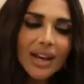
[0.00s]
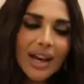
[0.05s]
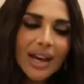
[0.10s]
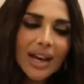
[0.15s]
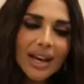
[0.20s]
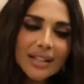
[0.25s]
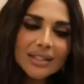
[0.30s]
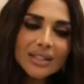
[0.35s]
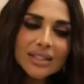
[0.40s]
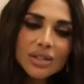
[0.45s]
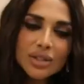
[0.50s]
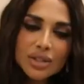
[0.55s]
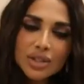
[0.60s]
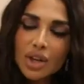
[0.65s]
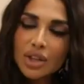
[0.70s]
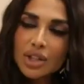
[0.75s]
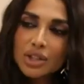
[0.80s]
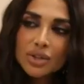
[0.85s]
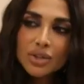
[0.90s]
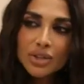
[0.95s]
and
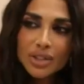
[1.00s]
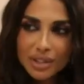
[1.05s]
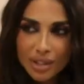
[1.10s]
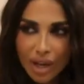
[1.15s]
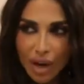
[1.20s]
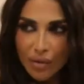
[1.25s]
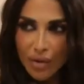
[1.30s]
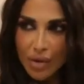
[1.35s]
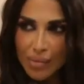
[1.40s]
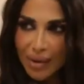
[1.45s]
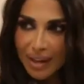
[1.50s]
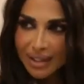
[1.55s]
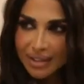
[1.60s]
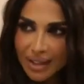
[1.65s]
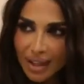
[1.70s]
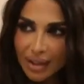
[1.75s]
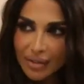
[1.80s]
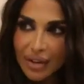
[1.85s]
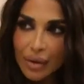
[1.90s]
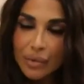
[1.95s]
started to discover
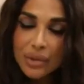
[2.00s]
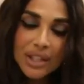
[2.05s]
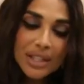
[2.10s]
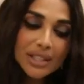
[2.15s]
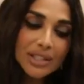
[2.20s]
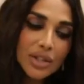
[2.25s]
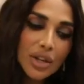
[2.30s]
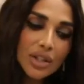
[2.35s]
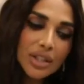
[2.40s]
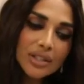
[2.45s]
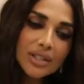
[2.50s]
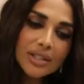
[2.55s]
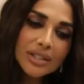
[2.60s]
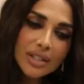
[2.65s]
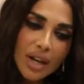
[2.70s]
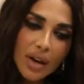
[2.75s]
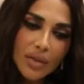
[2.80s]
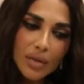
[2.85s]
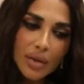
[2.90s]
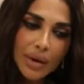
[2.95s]
myself. And when I started
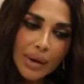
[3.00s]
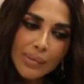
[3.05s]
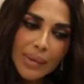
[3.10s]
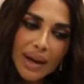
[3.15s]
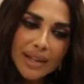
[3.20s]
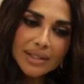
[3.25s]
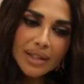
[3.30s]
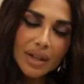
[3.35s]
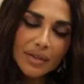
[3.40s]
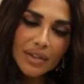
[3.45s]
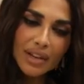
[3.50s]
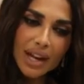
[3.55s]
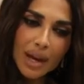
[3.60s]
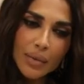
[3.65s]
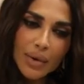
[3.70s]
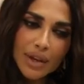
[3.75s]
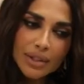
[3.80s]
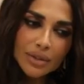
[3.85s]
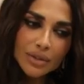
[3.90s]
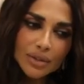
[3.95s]
discovering myself and I
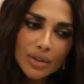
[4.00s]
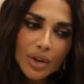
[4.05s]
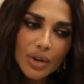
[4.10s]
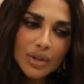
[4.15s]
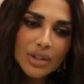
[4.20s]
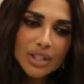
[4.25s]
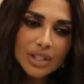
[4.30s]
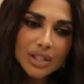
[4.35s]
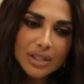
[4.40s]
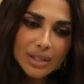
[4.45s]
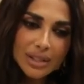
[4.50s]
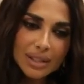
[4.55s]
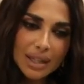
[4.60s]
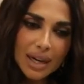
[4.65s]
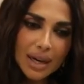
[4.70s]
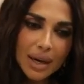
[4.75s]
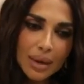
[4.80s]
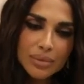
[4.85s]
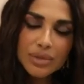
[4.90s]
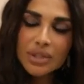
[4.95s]
went on this
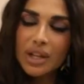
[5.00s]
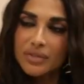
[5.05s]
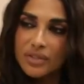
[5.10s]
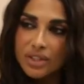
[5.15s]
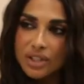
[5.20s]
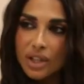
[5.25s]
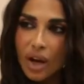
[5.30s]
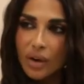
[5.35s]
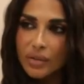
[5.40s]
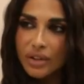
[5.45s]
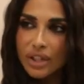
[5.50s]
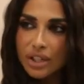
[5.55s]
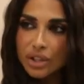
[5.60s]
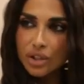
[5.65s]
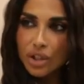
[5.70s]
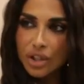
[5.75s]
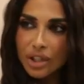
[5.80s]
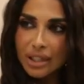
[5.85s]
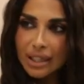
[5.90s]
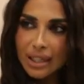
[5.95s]
self-discovery
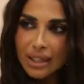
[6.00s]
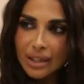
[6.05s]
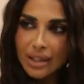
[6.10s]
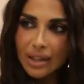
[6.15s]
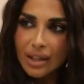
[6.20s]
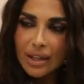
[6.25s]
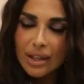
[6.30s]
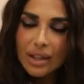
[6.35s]
journey